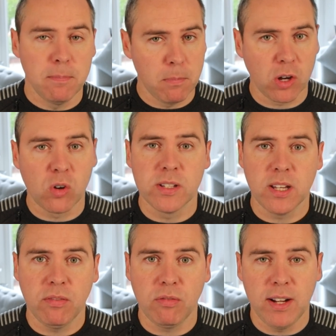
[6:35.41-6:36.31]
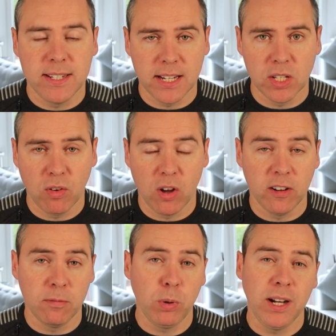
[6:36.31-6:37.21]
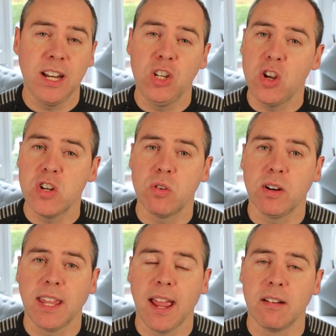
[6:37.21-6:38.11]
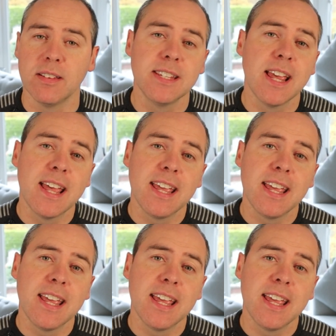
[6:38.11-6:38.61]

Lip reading: with Microsoft 365, bringing in user accounts,